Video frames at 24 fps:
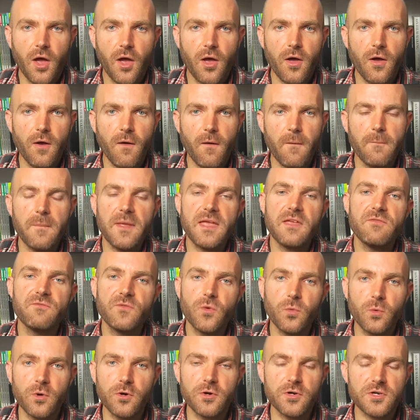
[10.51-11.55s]
In
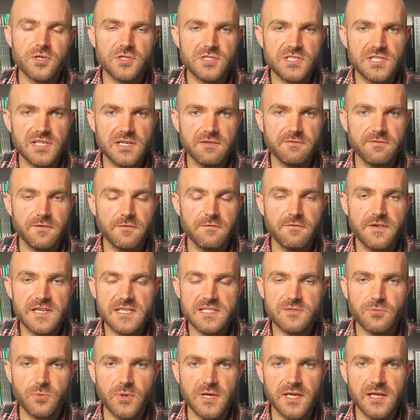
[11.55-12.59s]
the worksheet for
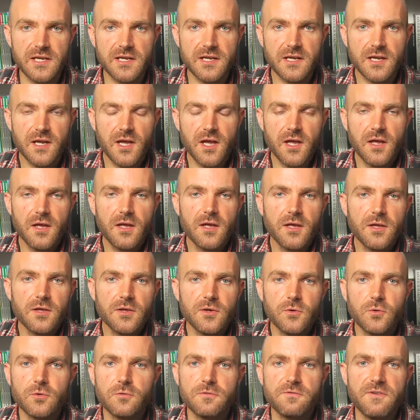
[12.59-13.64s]
this week,
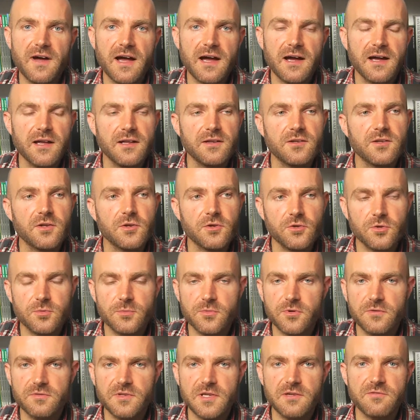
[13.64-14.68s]
you will find a
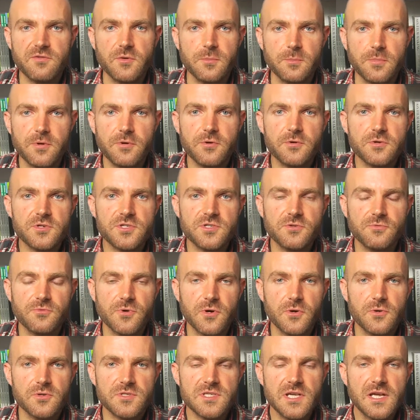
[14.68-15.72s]
number of different production
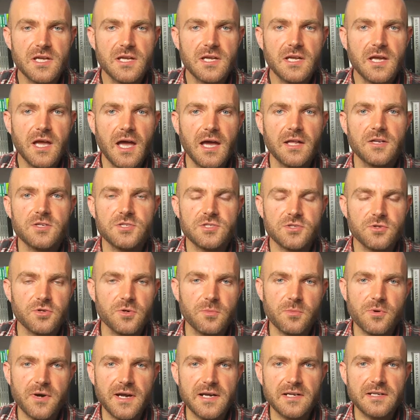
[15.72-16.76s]
roles and a
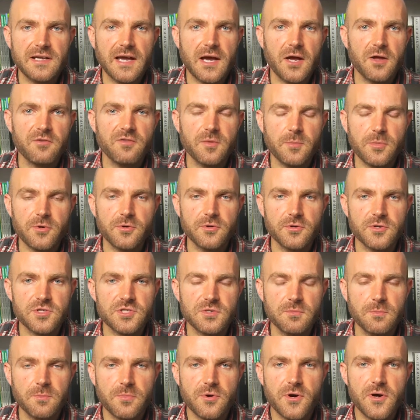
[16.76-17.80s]
short breakdown of the
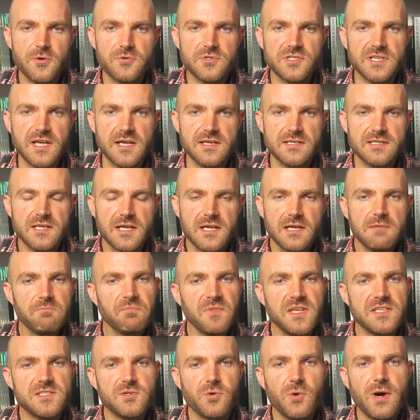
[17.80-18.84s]
production process.
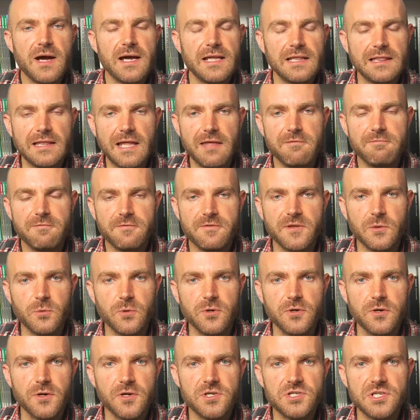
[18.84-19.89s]
It's quite a lengthy
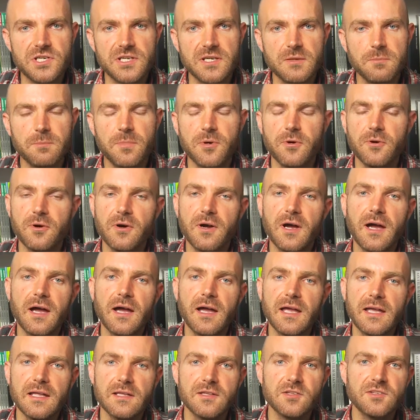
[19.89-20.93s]
worksheet, but
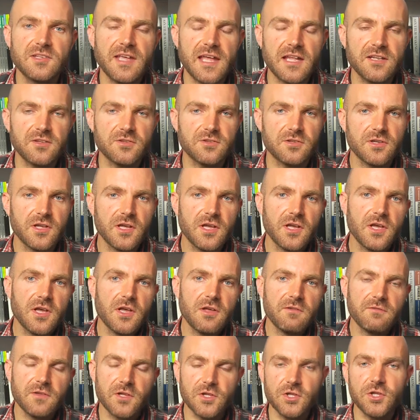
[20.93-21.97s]
I intend
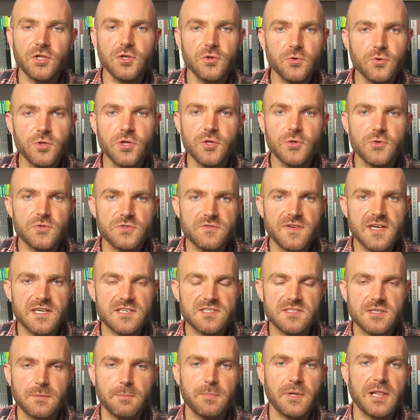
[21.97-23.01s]
that you use
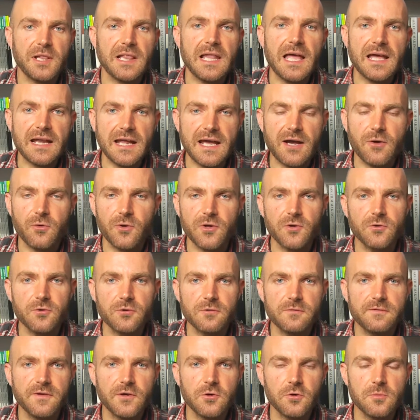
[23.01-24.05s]
this to plan out your
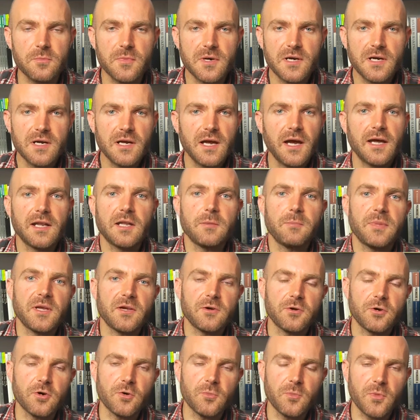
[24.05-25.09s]
film and it
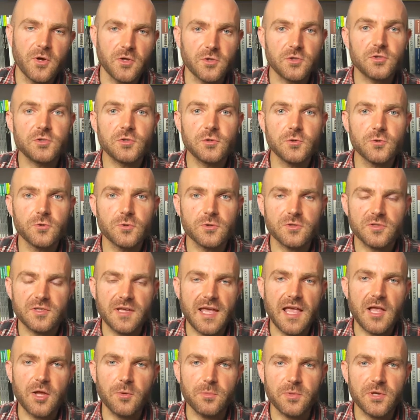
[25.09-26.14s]
become a tool to
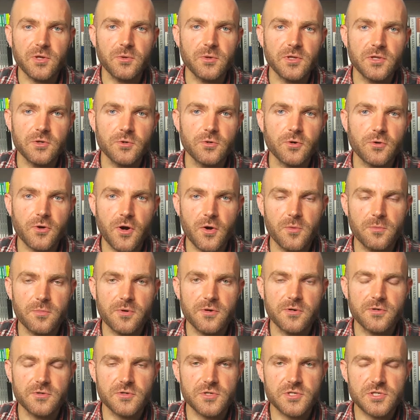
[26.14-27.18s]
help you in your own
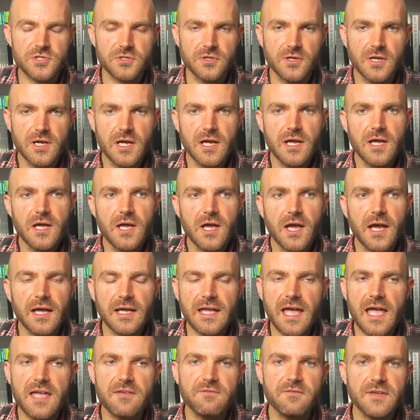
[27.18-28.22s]
production.
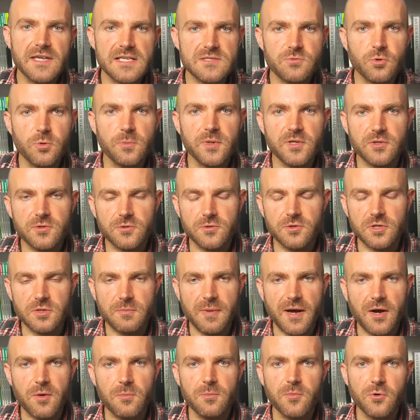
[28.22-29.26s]
Again, these will be talked
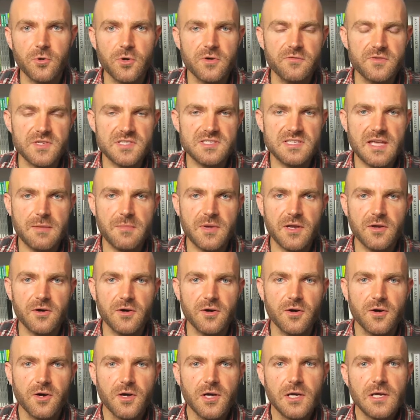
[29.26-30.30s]
about more in the
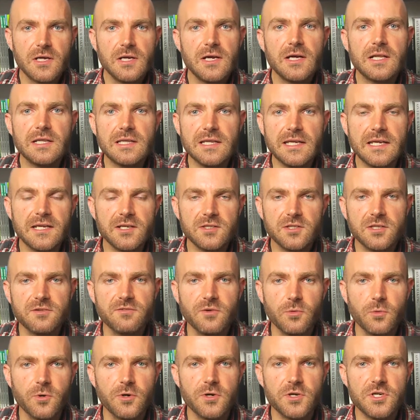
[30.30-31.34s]
seminar. A link to the
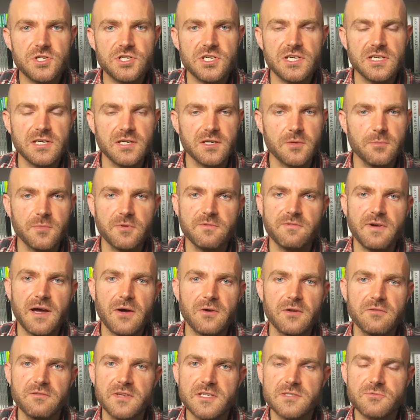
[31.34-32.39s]
worksheet can be
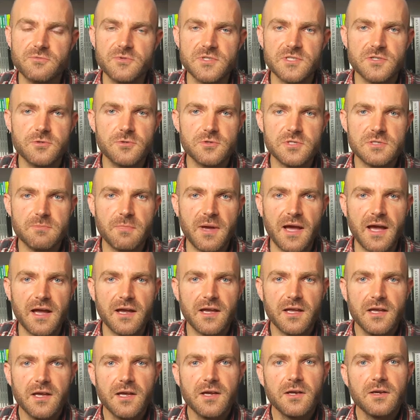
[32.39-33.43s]
found in this resource
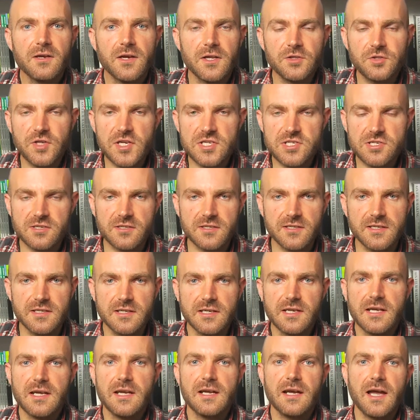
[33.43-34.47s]
pack. Additionally,
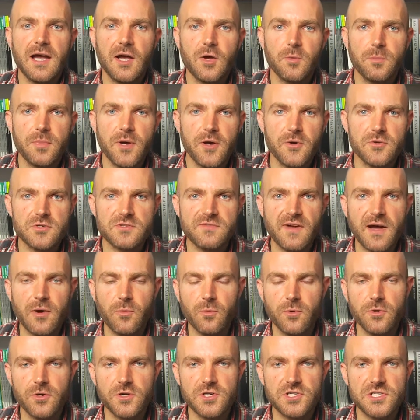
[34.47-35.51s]
I'll post that
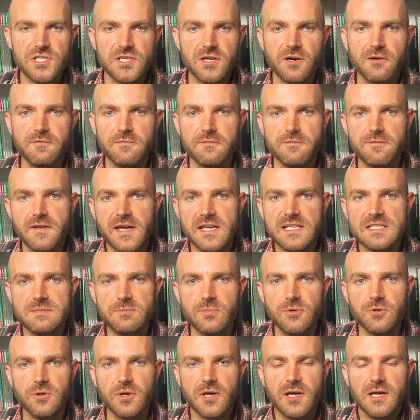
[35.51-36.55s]
worksheet on
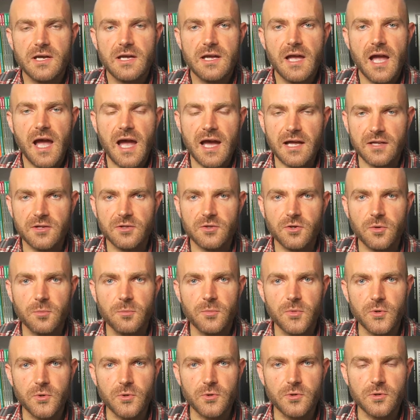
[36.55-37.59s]
Facebook and on
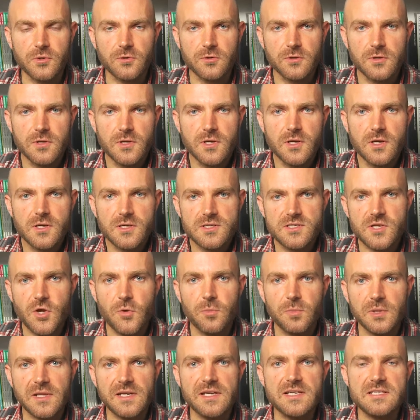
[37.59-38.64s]
Moodle. So
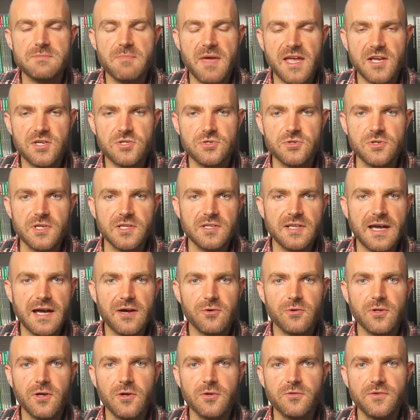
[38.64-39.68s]
please make sure you
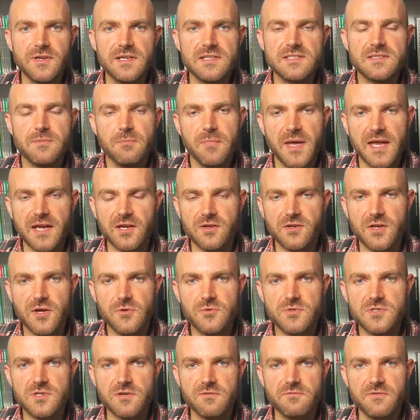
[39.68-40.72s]
download this, make
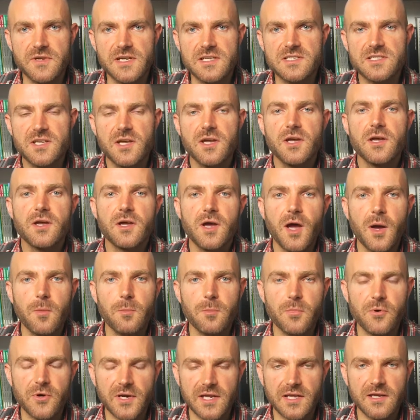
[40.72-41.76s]
notes on this,
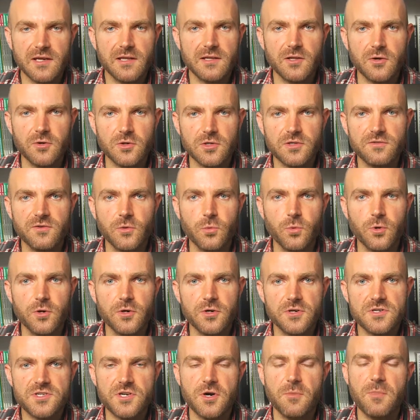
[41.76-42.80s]
and bring it along to the
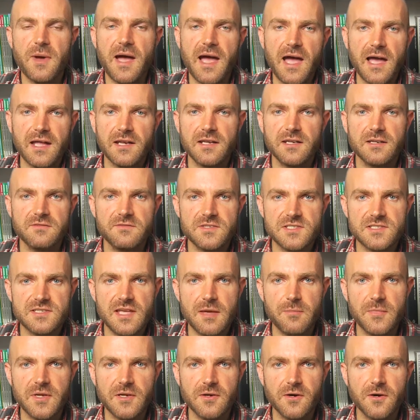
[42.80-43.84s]
workshop and the
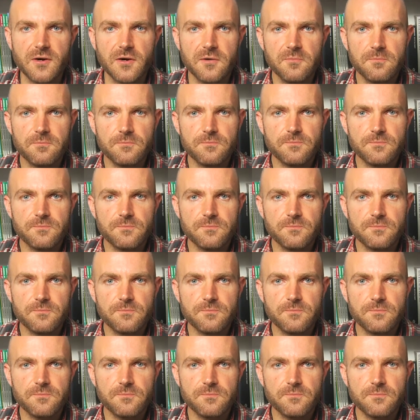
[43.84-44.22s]
seminar.